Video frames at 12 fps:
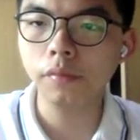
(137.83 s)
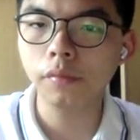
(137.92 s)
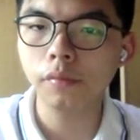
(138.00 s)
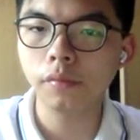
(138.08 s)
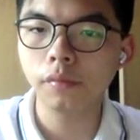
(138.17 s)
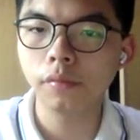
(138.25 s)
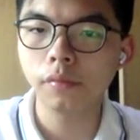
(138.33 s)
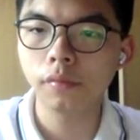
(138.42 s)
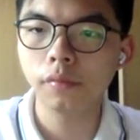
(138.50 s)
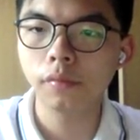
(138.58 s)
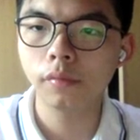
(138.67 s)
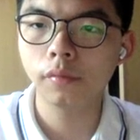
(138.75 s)

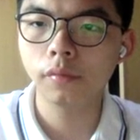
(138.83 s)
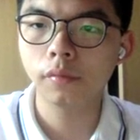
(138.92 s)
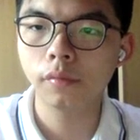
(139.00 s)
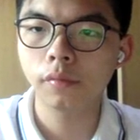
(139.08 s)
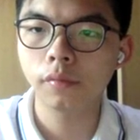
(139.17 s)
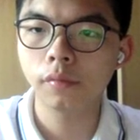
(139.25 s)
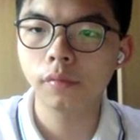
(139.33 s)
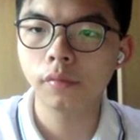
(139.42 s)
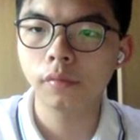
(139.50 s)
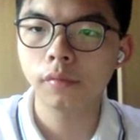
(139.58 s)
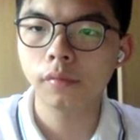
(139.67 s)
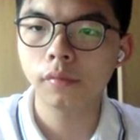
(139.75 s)

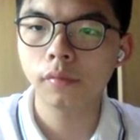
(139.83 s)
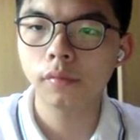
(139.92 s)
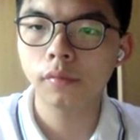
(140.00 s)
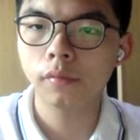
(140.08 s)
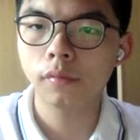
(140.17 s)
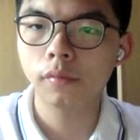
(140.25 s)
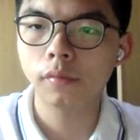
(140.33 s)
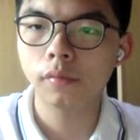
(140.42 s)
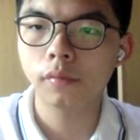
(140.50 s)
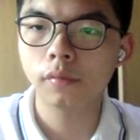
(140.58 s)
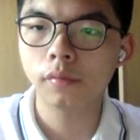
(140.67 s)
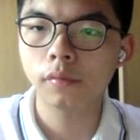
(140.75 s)
[no speech]